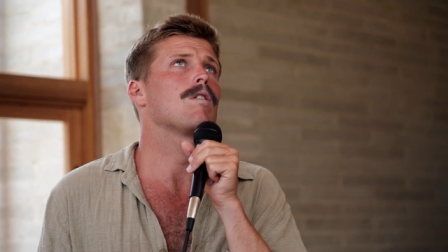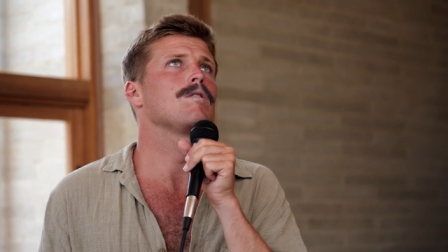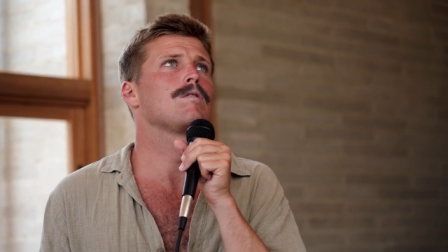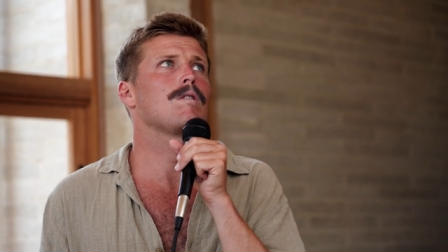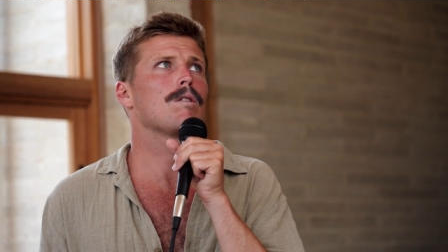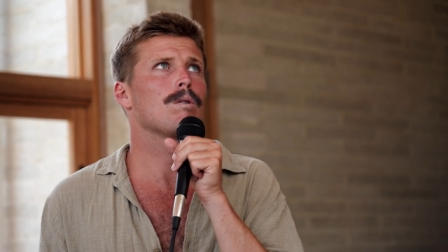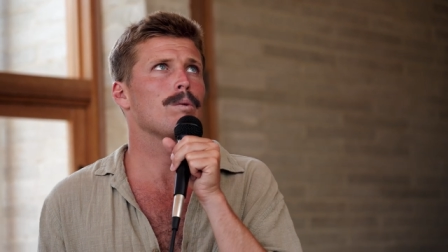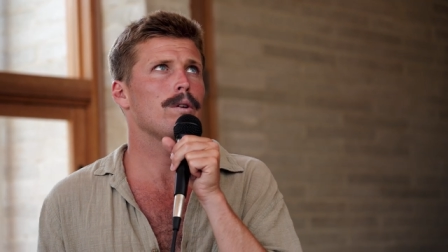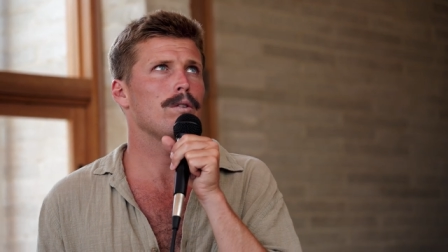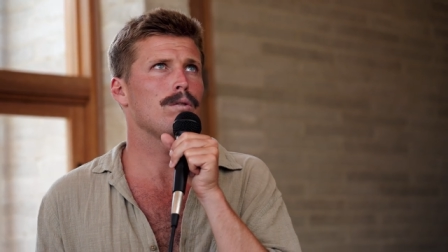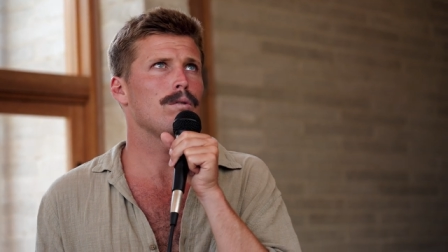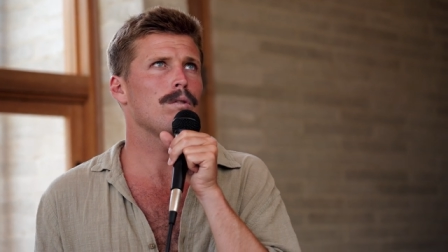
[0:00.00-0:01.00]
Oslo
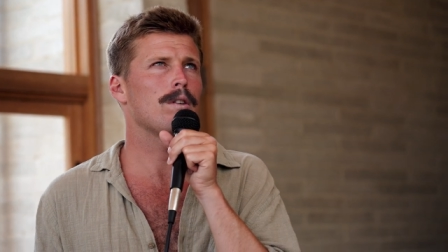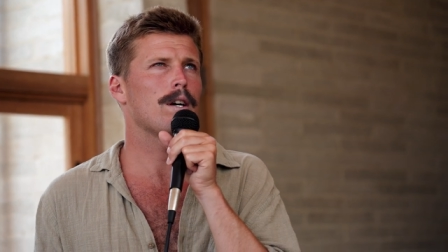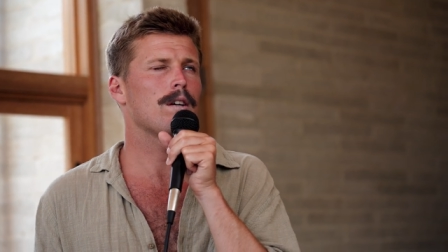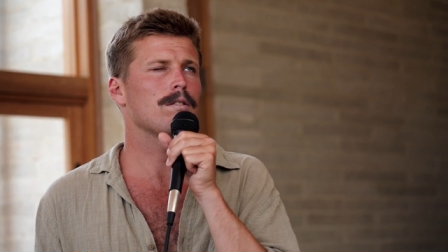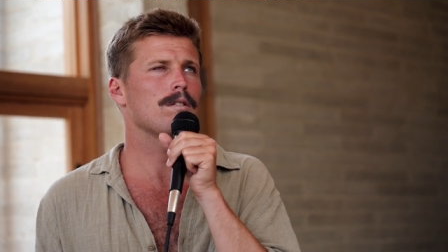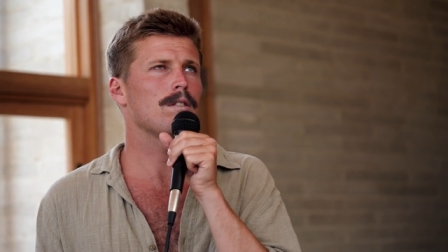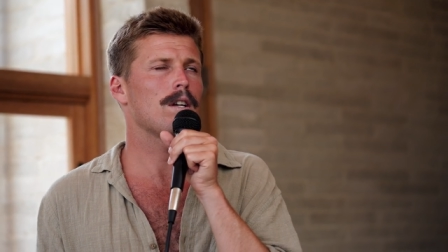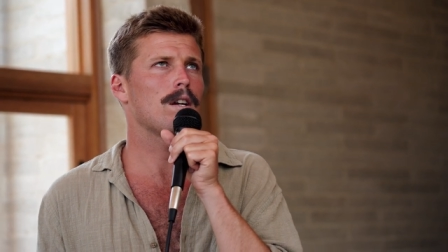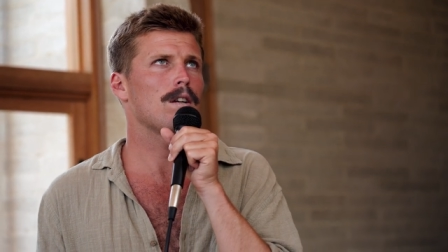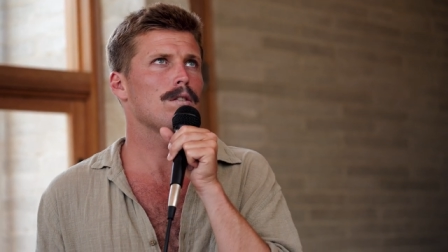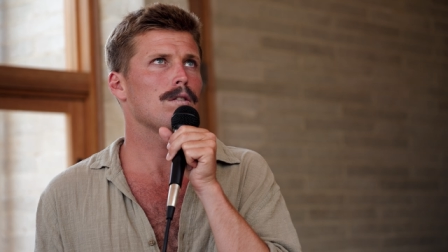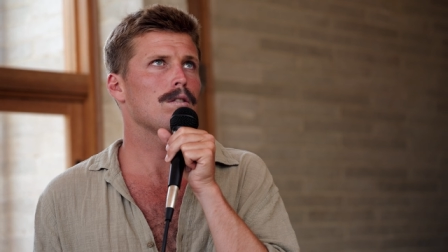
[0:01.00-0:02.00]
in
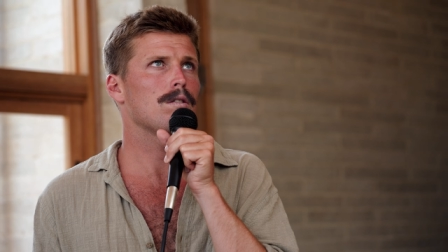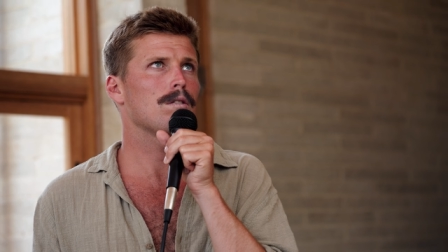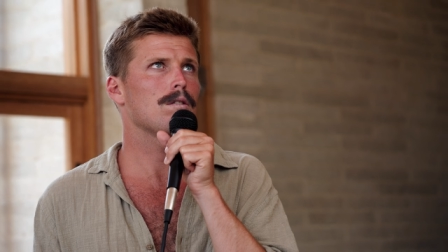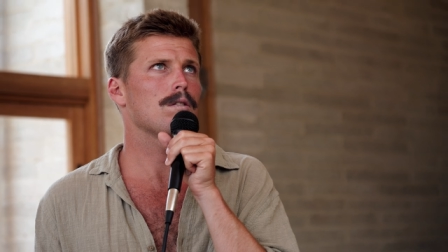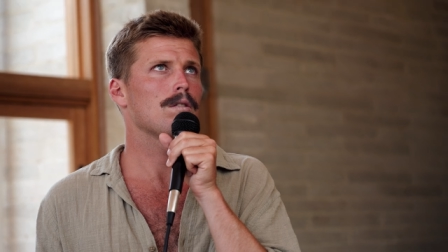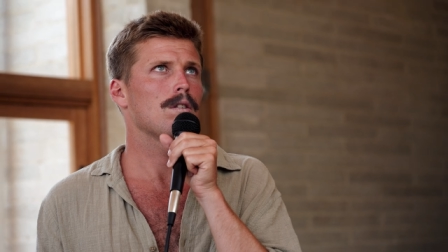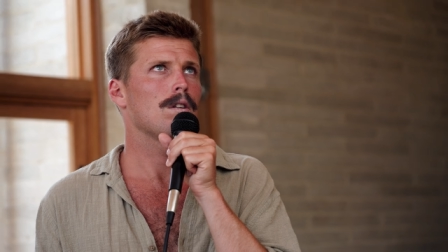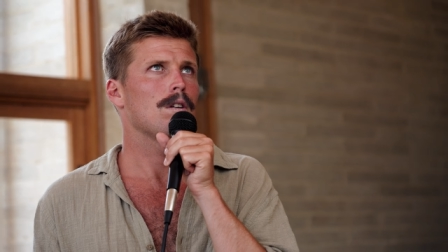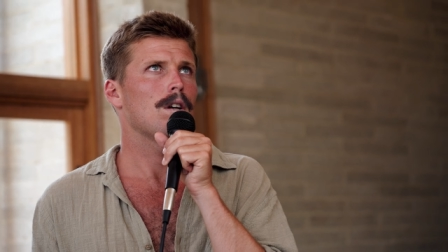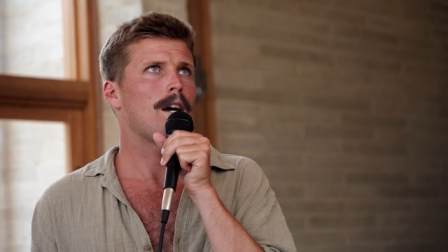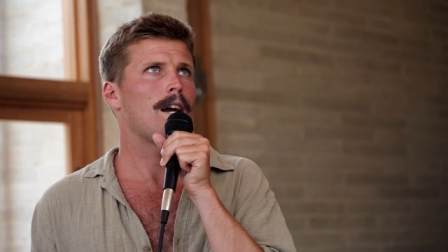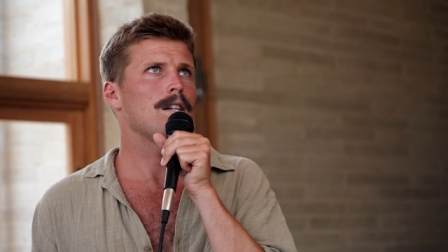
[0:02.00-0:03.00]

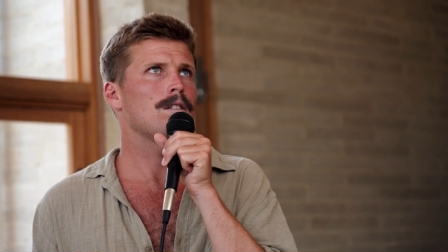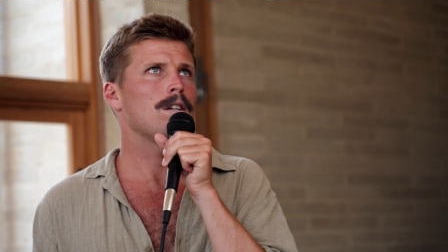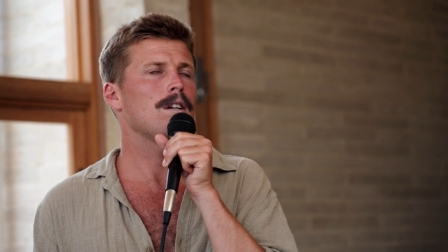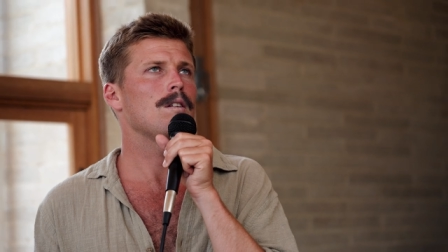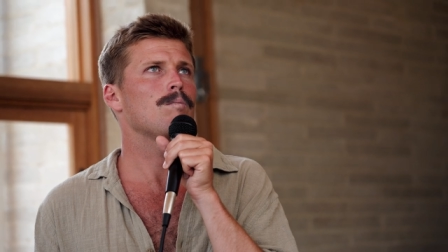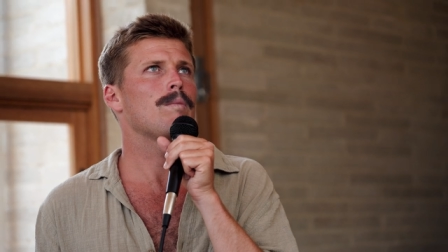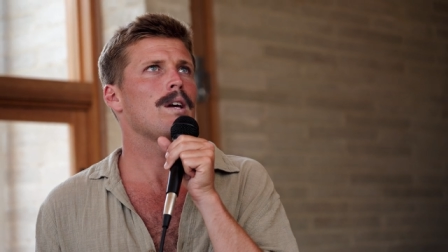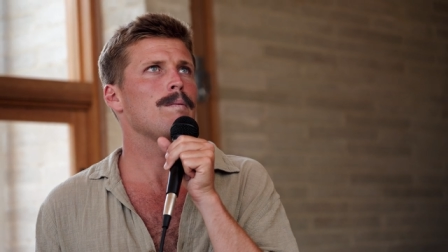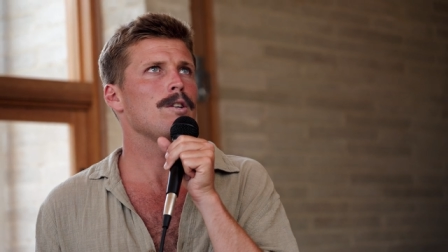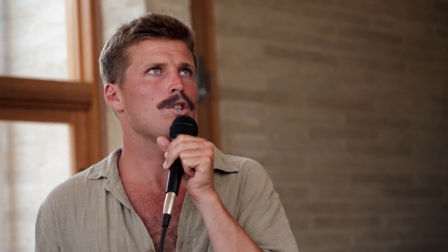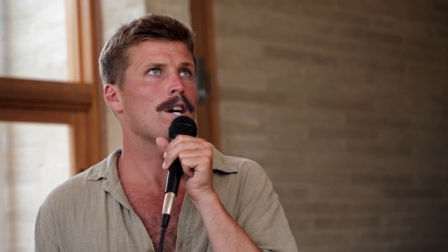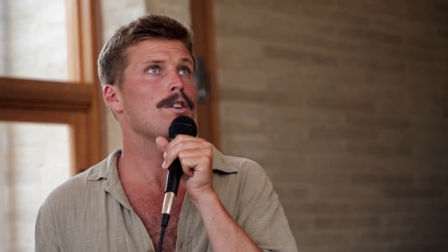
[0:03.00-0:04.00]
2018,
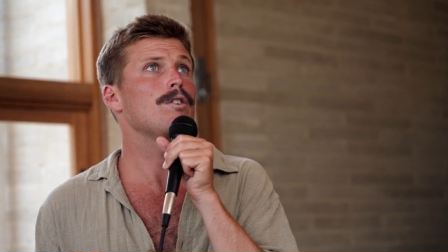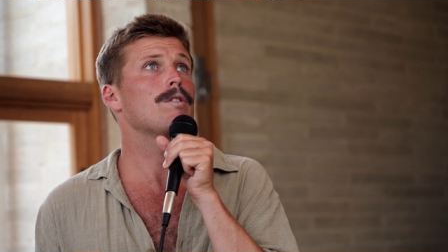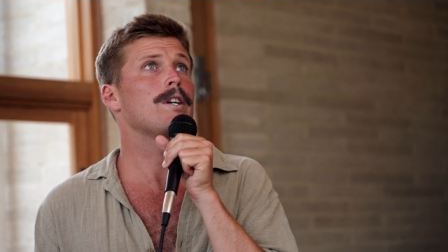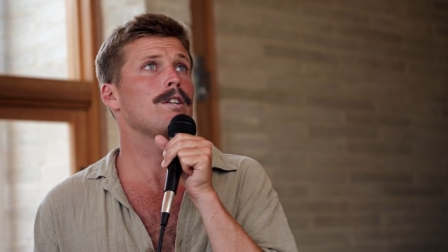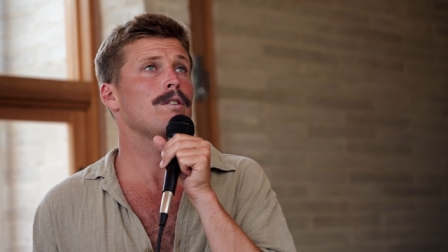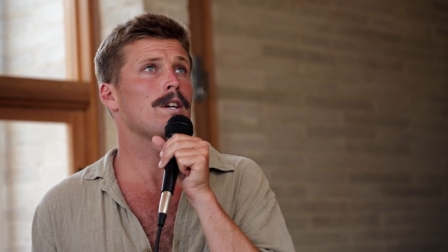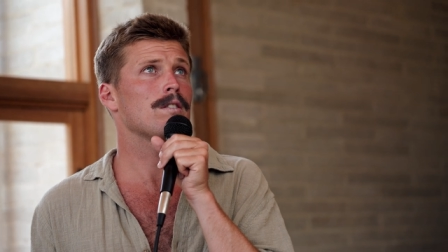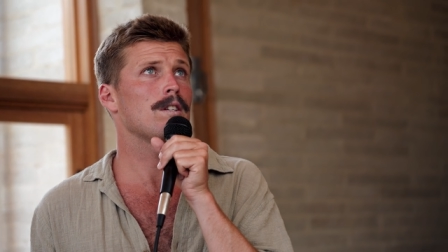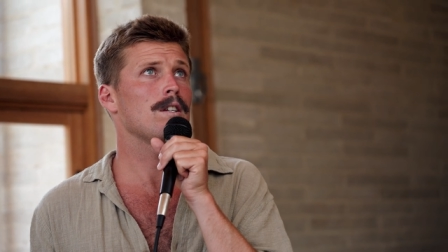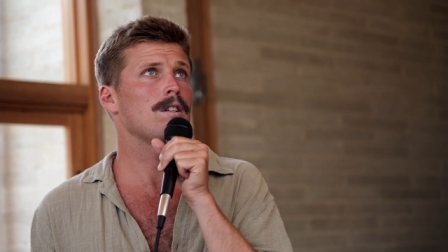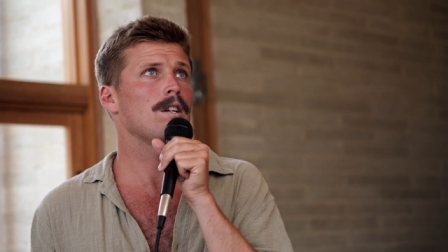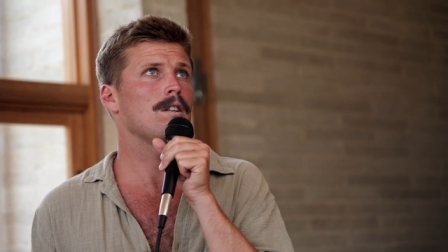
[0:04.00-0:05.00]
maybe January
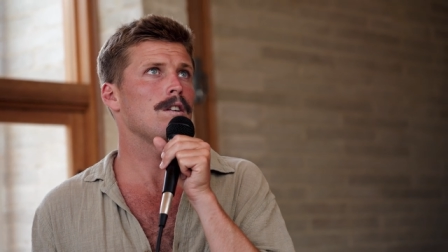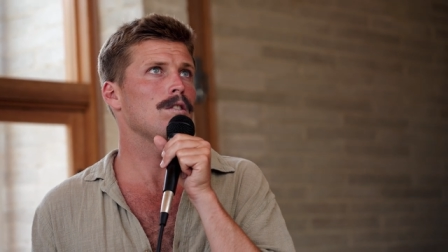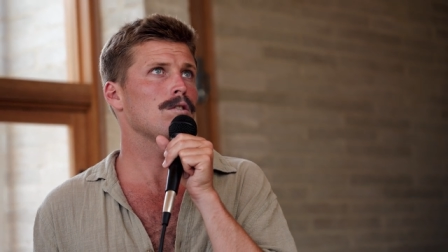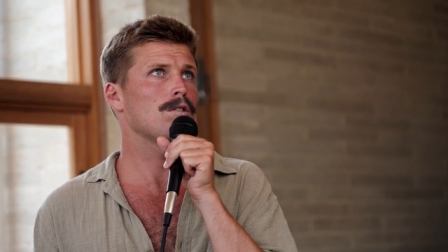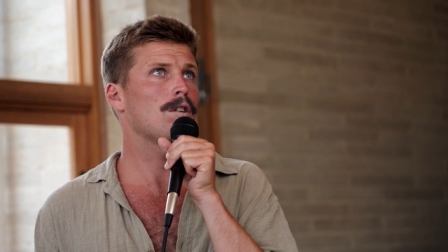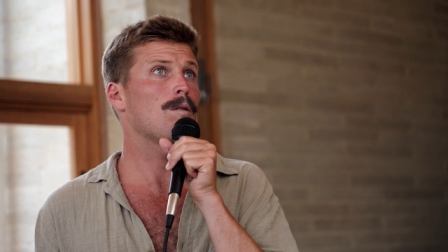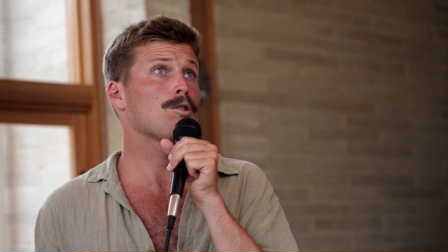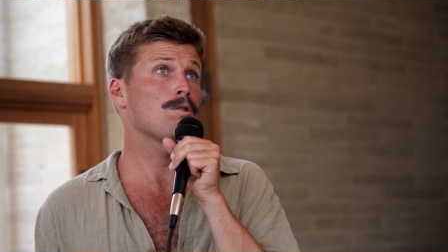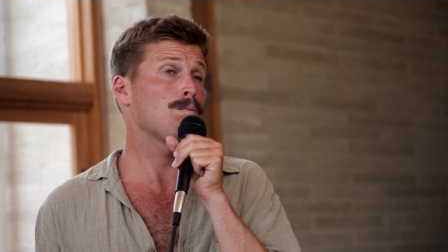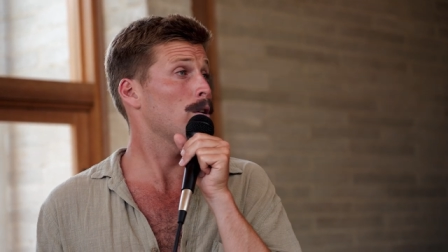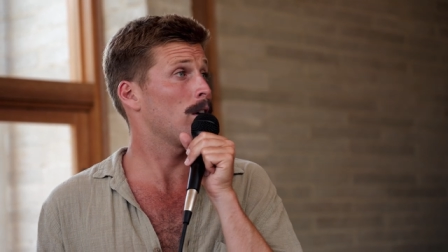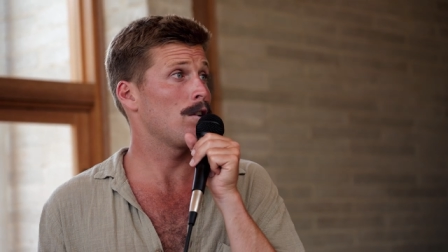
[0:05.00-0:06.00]
2018 in the snow. I watched
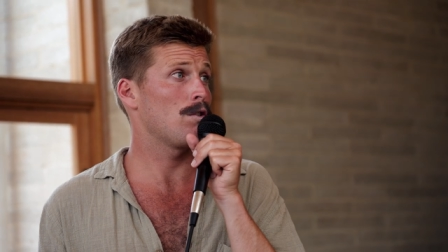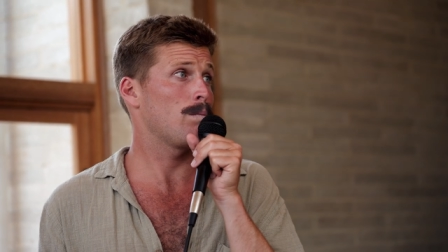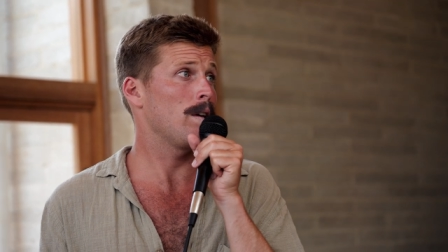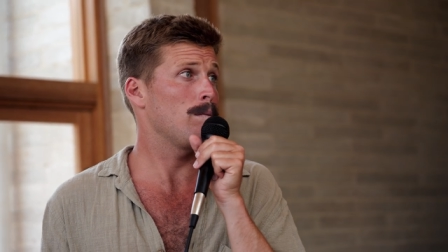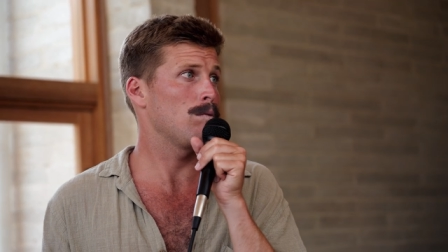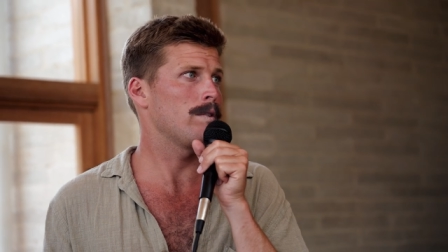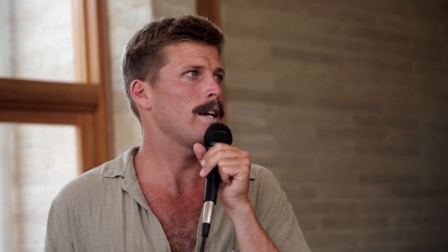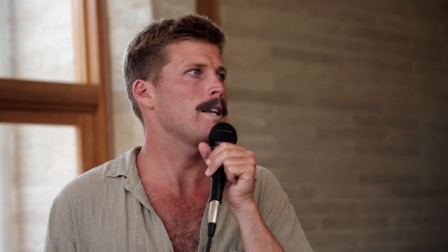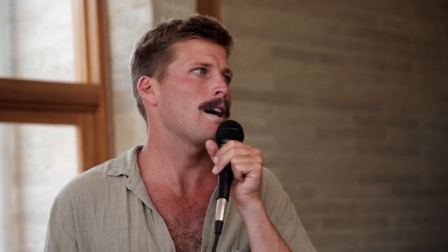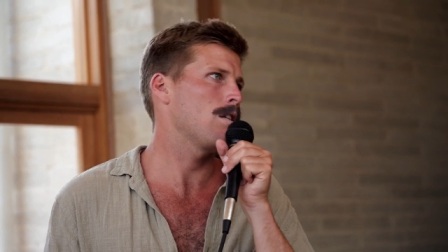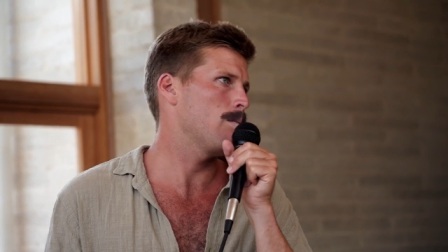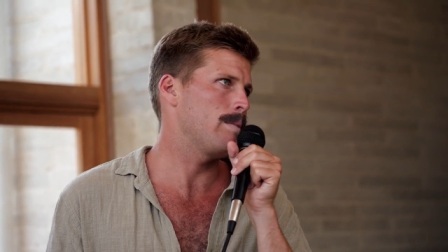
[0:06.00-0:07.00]
them play to 100 people, and they
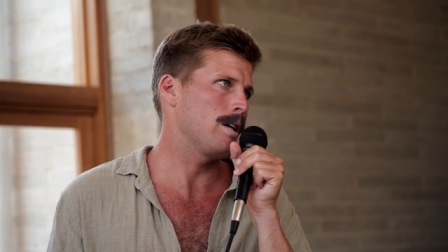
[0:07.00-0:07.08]
now are the